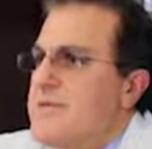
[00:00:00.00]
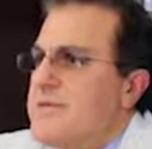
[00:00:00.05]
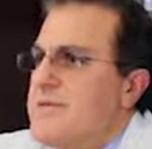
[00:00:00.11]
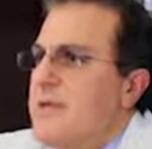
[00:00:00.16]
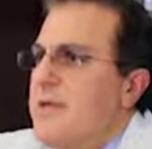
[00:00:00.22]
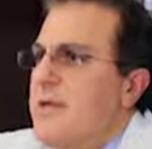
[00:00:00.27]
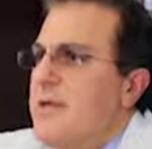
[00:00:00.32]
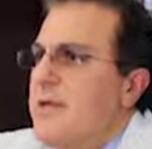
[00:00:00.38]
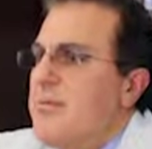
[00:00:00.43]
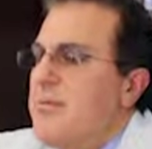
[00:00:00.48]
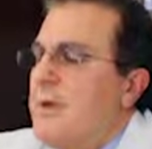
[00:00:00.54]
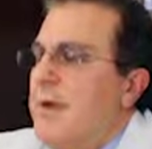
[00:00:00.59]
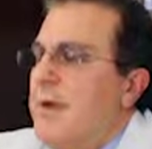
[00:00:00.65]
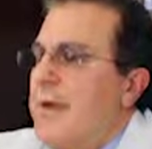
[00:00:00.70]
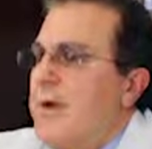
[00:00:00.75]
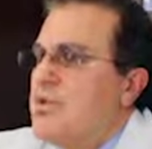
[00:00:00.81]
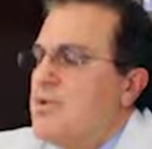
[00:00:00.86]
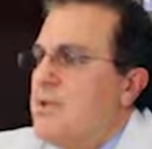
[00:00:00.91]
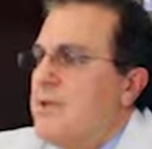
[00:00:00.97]
skin, but
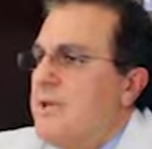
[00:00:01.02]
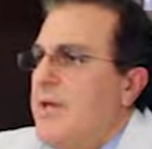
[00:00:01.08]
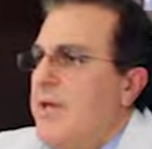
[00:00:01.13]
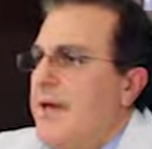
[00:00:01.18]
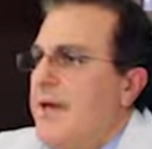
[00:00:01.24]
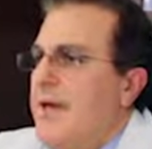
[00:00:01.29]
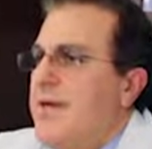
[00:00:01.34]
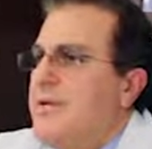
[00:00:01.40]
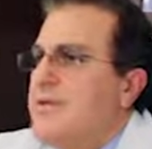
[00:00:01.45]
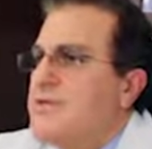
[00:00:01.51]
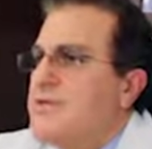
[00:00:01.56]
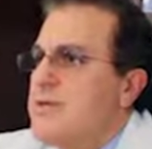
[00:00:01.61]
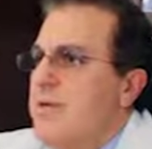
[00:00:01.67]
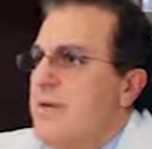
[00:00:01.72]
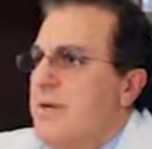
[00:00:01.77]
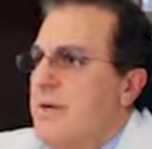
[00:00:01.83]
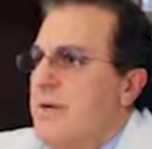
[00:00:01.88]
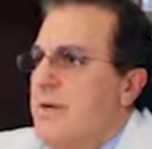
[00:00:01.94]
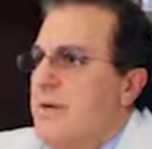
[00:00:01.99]
actually has
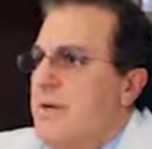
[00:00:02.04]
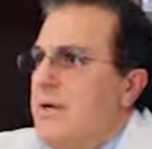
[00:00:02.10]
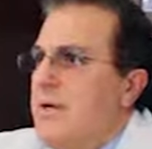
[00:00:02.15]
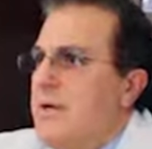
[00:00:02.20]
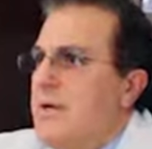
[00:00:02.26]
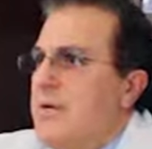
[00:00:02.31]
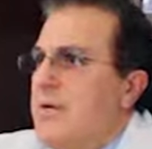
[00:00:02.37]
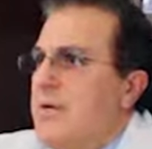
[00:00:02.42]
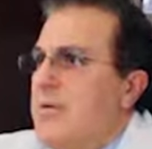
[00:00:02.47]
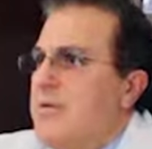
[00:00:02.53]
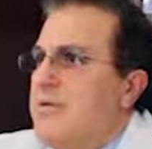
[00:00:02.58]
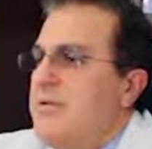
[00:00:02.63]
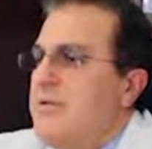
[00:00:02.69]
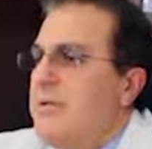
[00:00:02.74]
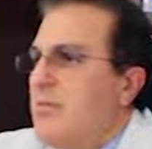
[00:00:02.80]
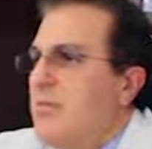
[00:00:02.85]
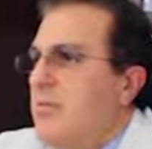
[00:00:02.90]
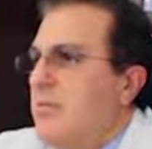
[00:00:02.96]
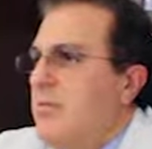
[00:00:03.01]
a
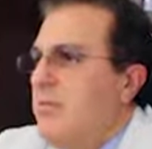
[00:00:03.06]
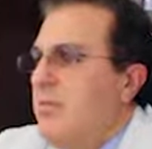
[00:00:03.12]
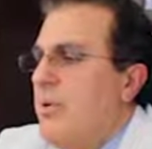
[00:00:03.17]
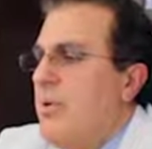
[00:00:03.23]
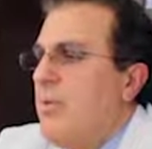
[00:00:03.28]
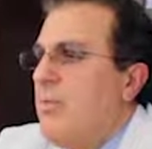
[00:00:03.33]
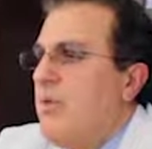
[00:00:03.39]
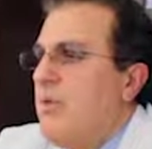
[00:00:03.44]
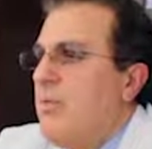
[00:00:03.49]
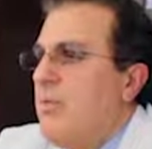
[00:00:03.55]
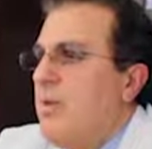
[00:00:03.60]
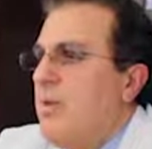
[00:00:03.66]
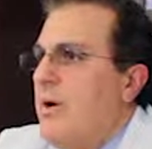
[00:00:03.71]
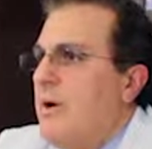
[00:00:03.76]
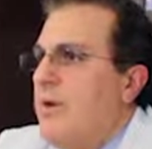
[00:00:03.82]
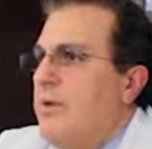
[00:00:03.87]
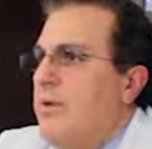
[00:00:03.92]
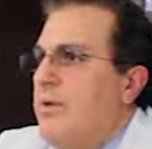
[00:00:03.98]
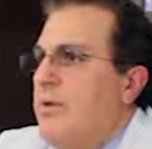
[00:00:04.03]
deeper component
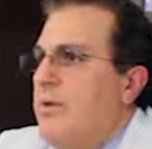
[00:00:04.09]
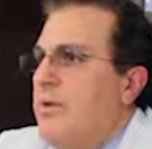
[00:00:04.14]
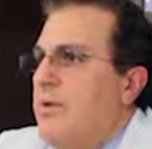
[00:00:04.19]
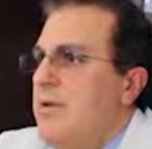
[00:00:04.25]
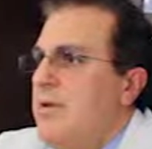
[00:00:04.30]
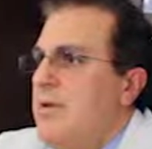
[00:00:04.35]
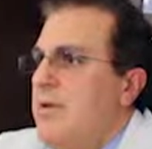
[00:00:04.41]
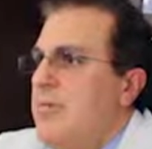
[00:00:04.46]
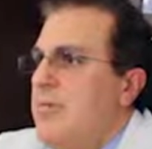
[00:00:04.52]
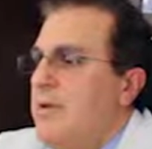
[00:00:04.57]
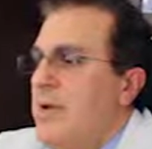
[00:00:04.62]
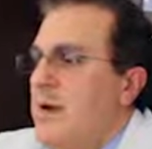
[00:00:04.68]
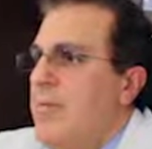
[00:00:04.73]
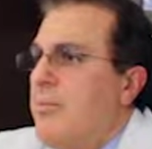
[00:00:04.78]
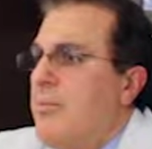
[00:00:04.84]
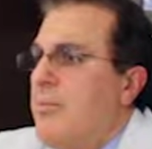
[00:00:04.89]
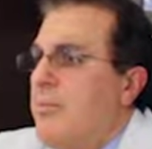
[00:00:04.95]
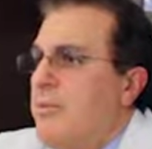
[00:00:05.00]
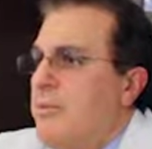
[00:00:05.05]
where the
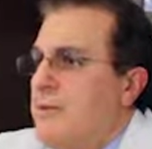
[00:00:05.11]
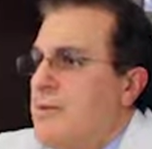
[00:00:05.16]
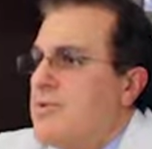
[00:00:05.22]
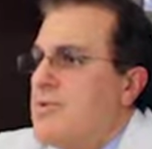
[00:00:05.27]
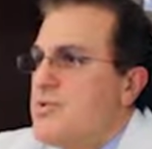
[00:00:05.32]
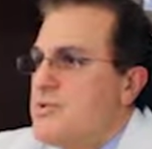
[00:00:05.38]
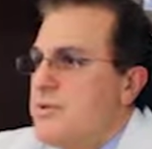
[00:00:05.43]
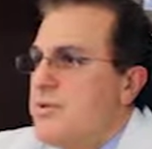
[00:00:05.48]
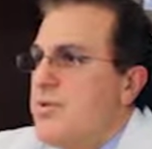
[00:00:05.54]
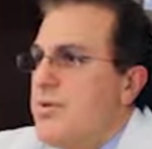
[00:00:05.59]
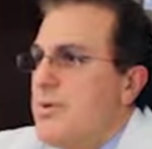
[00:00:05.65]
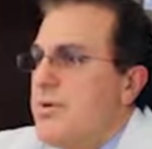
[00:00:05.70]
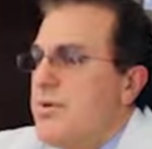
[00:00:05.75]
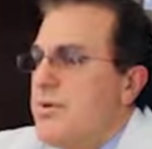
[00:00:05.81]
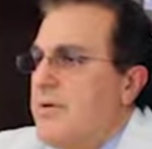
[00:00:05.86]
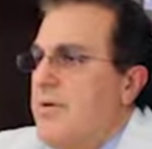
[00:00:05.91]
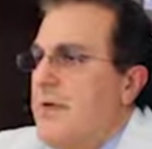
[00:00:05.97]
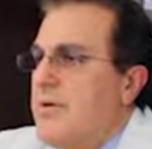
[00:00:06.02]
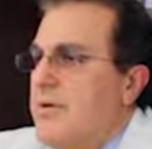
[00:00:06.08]
abdominal muscles are
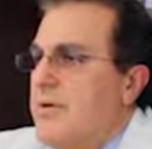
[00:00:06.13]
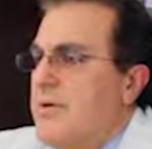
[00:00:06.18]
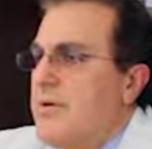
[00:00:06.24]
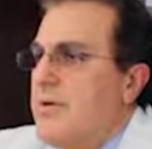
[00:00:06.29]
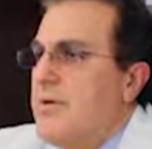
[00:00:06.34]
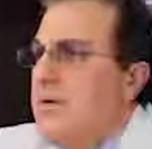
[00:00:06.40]
brought together.